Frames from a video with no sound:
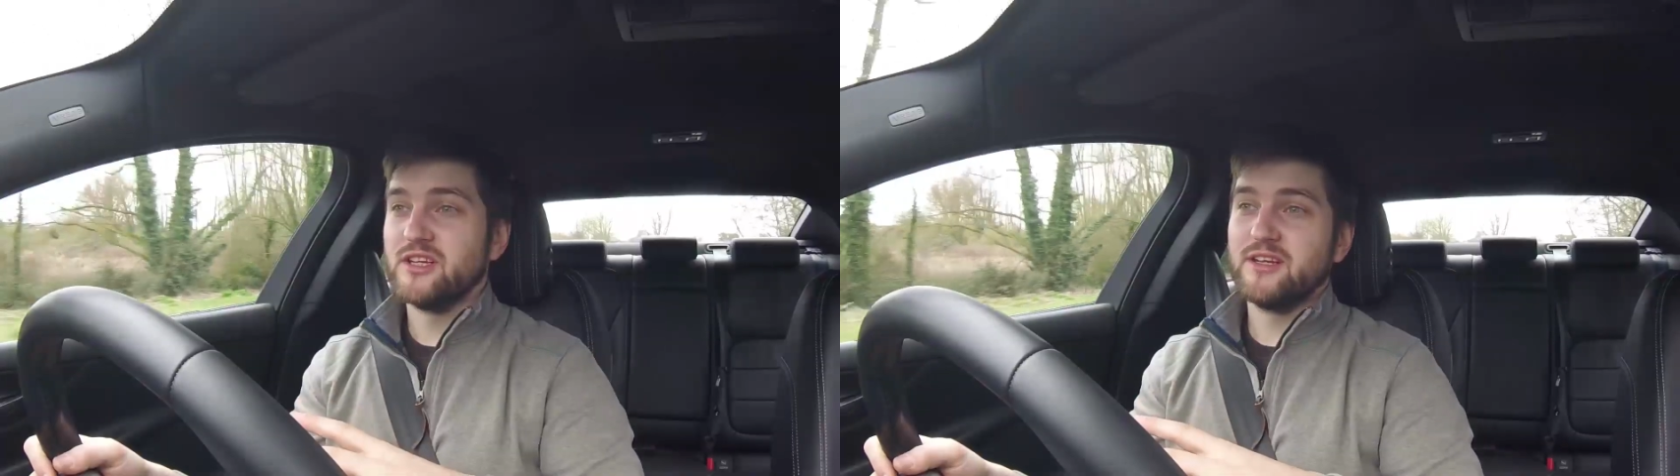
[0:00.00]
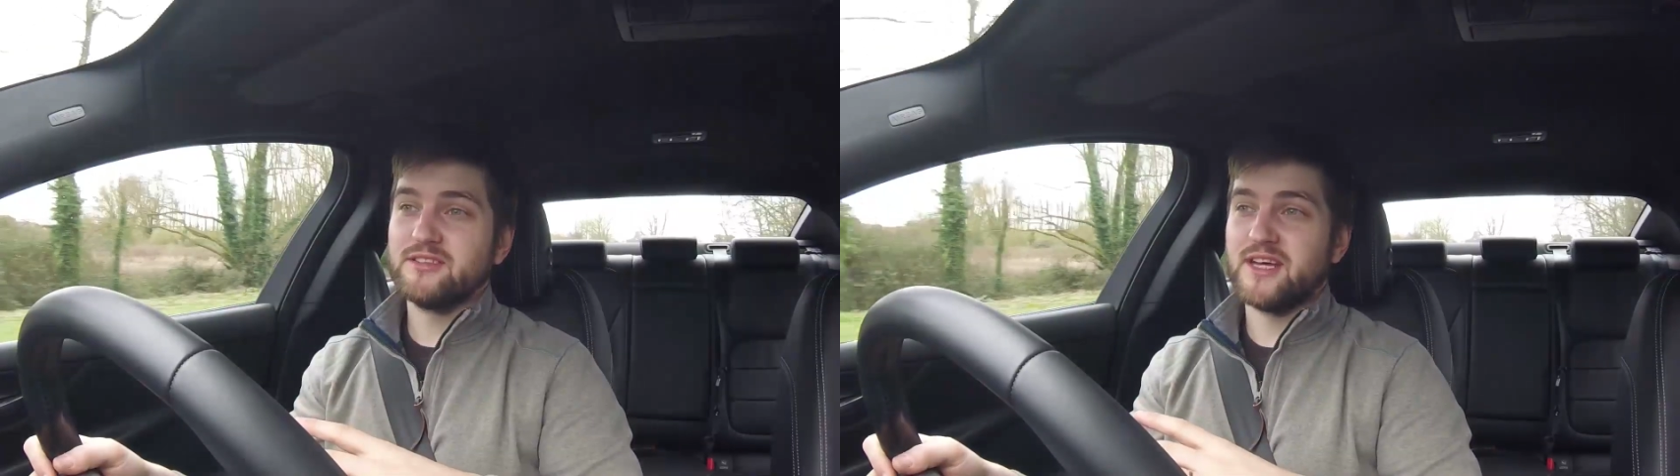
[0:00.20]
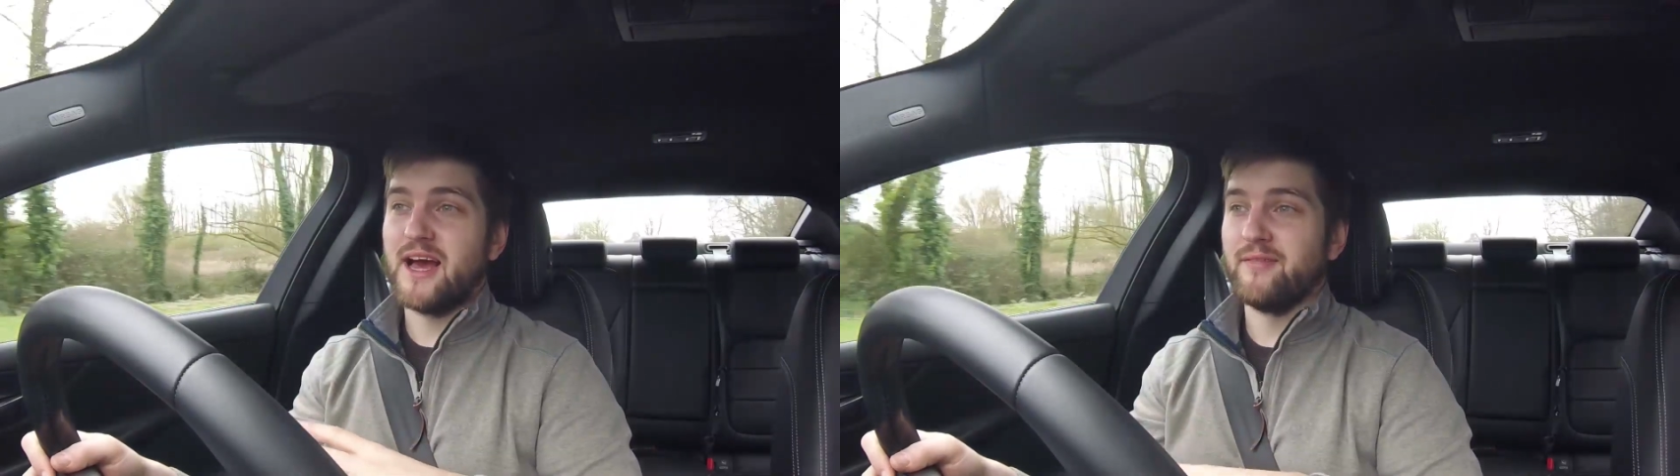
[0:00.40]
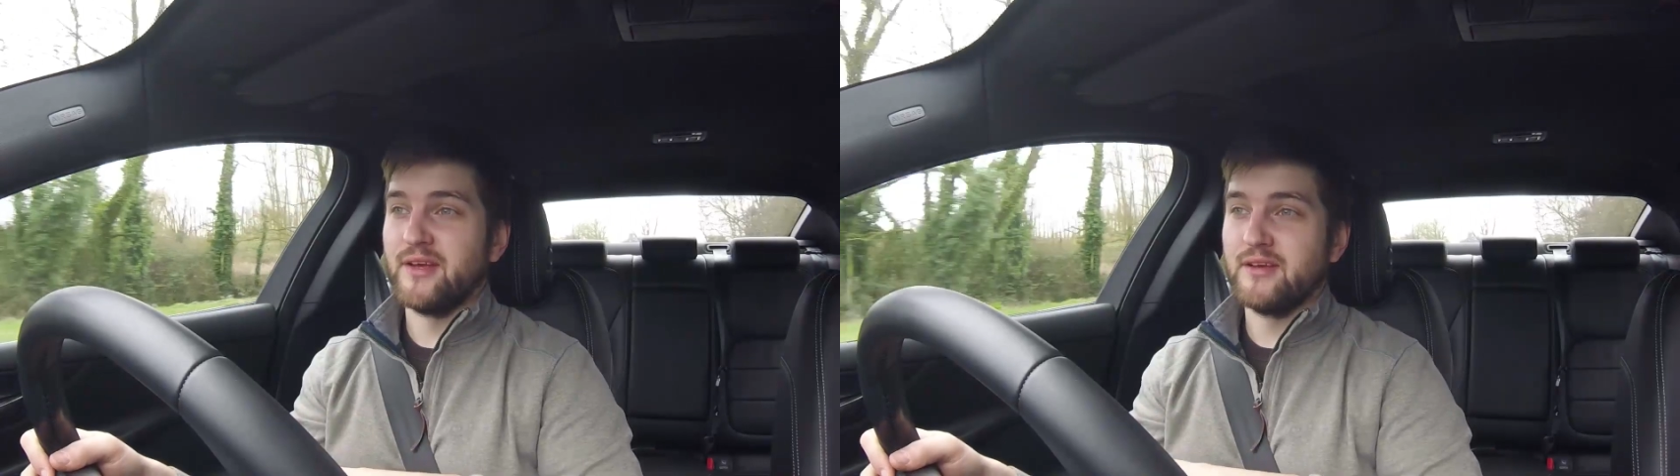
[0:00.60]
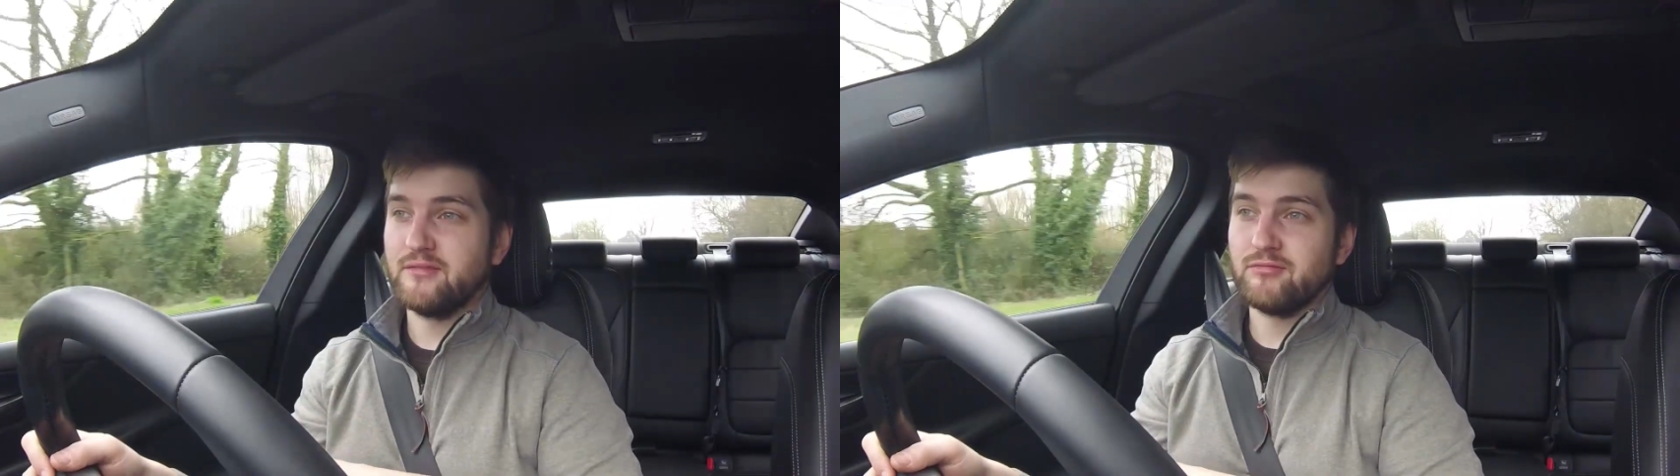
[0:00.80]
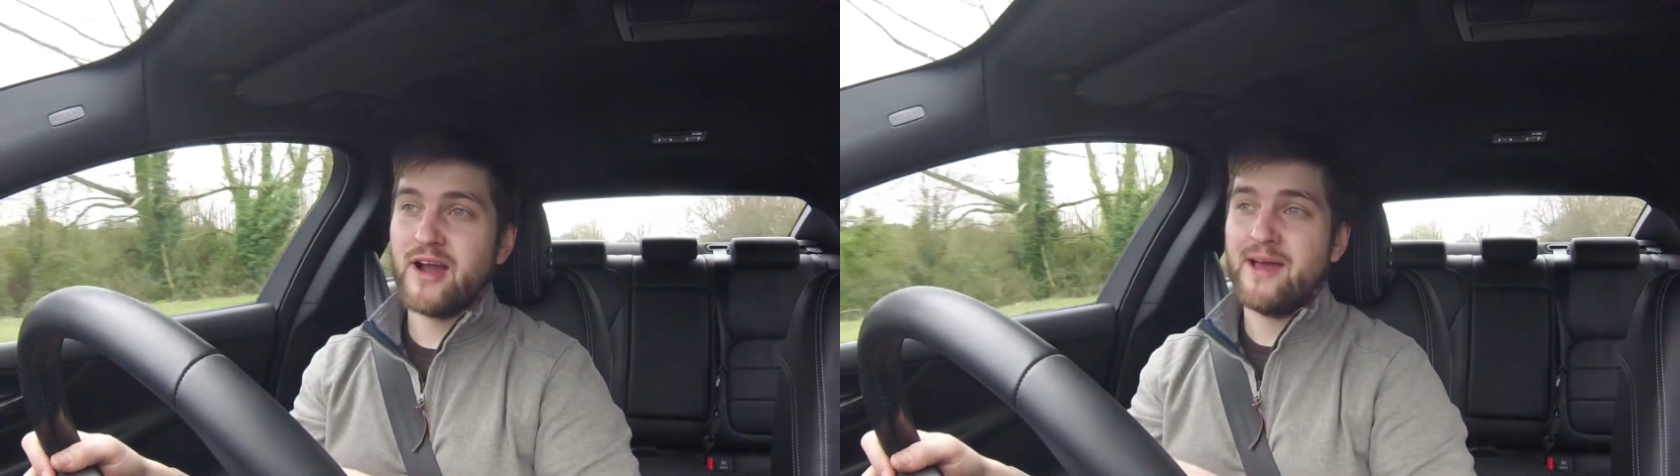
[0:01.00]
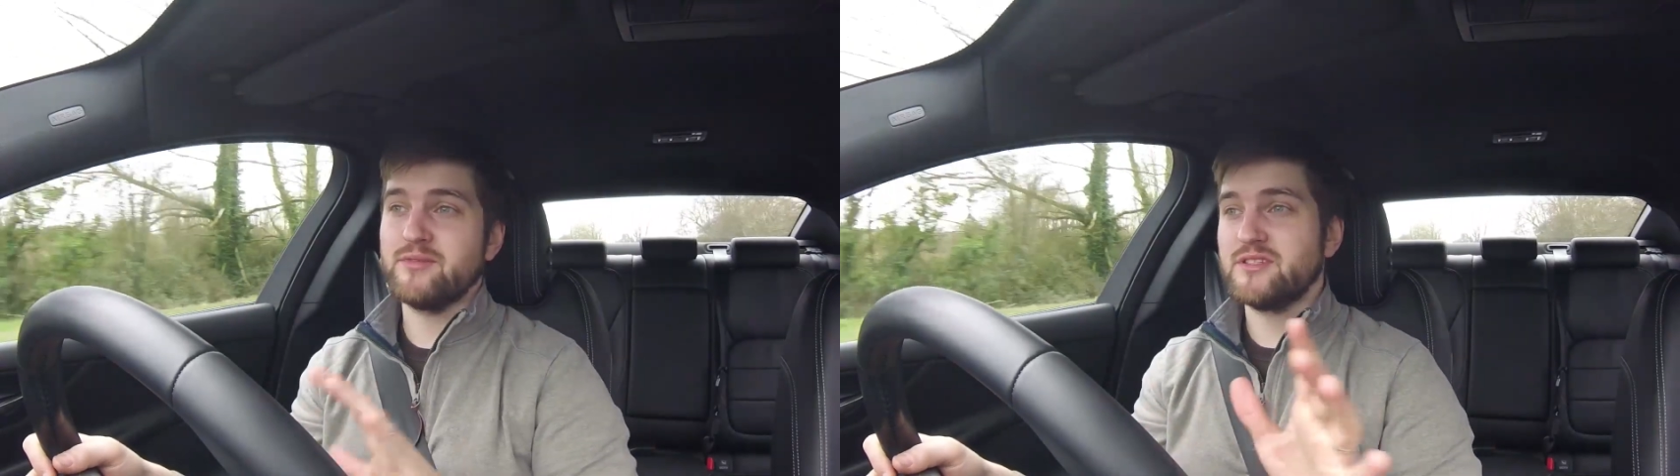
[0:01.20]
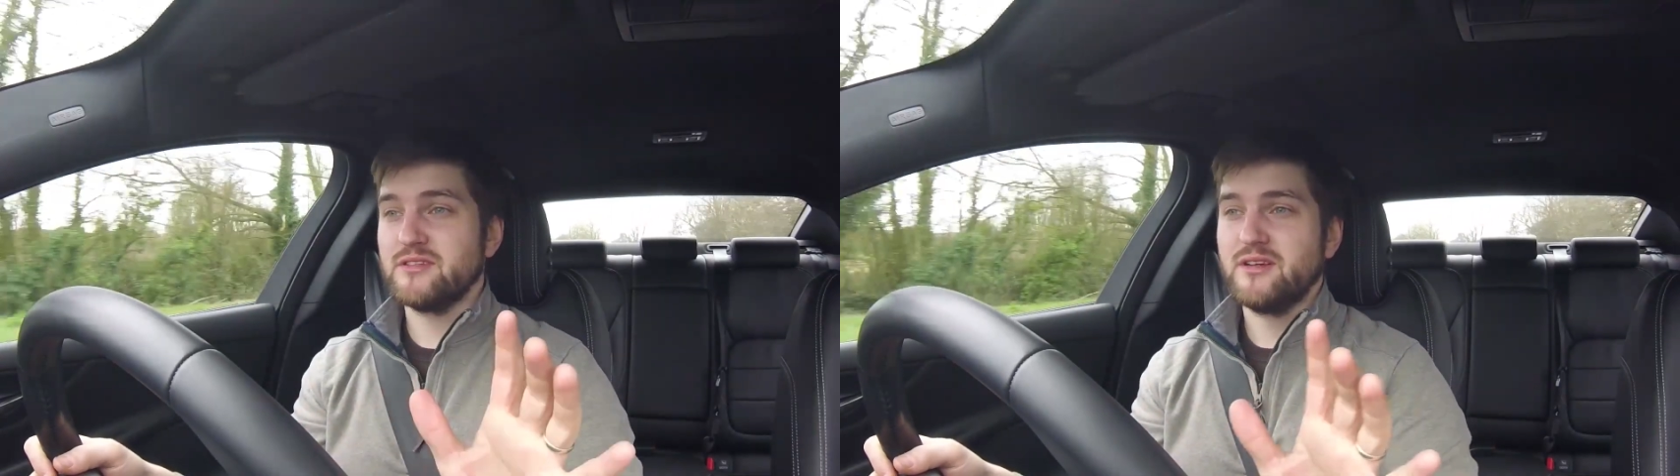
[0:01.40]
to have it
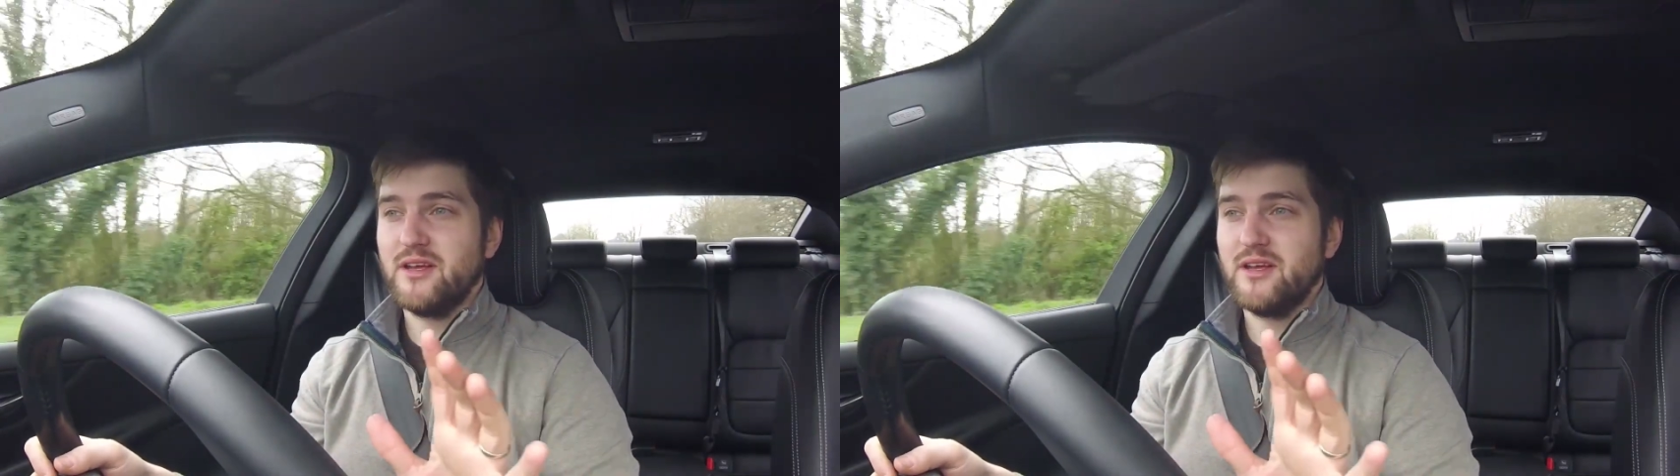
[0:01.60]
wrapped